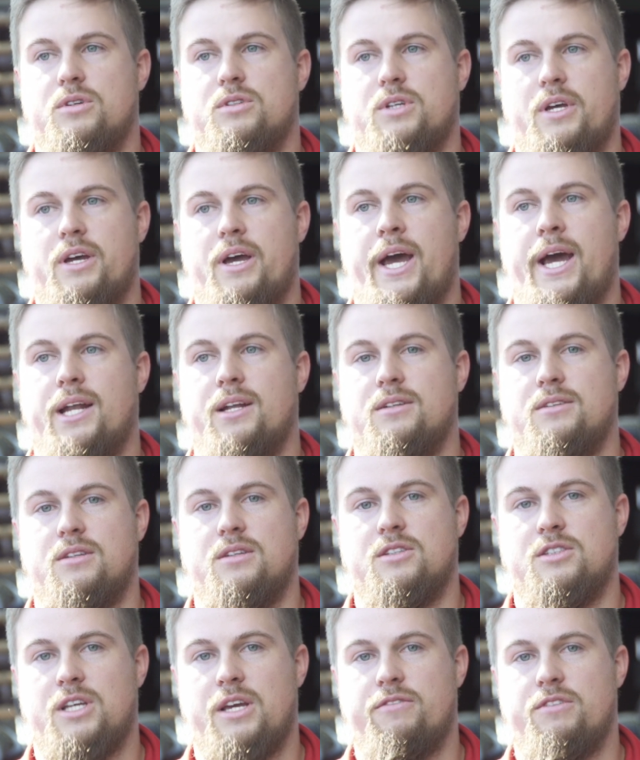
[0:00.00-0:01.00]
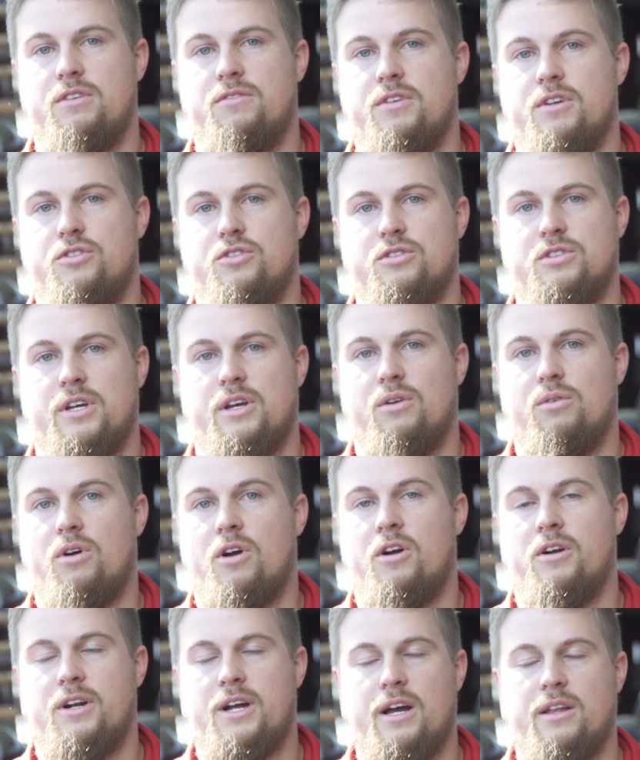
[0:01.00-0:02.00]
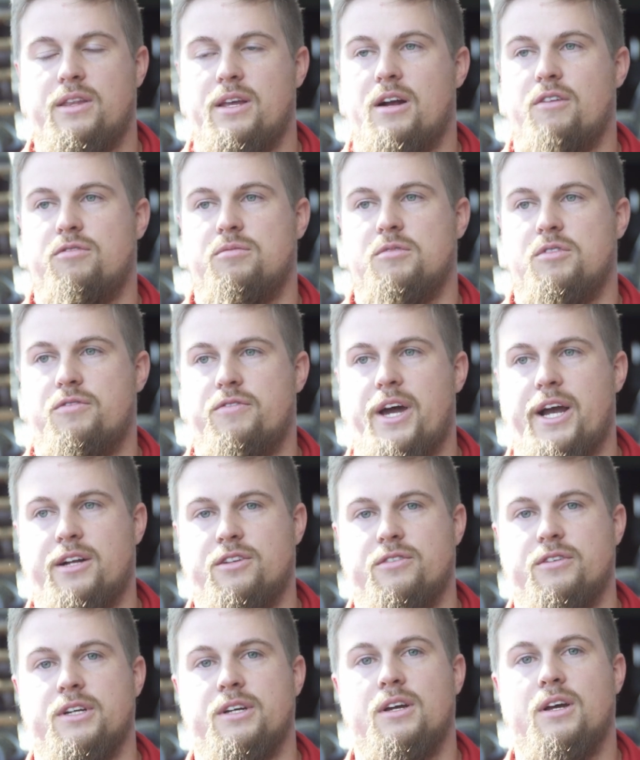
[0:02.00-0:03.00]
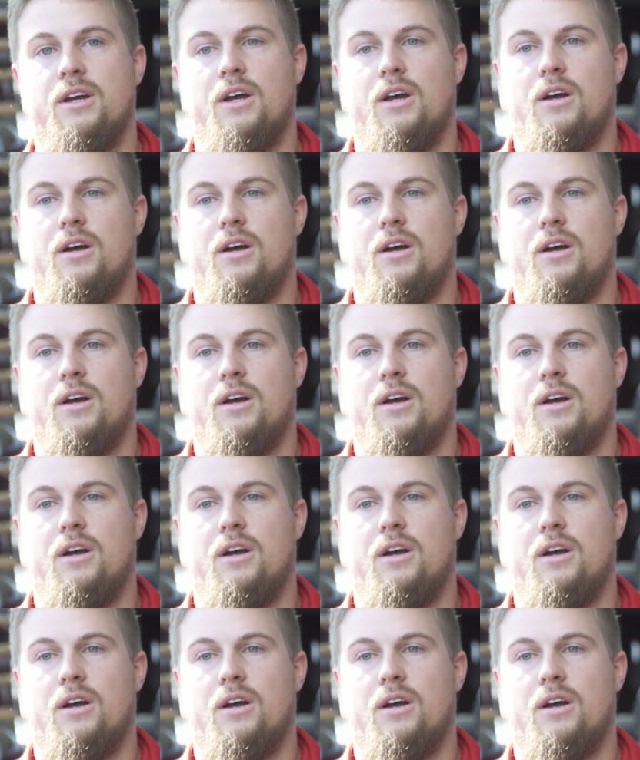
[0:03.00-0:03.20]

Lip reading: is add into the safety features that are not there from the factory.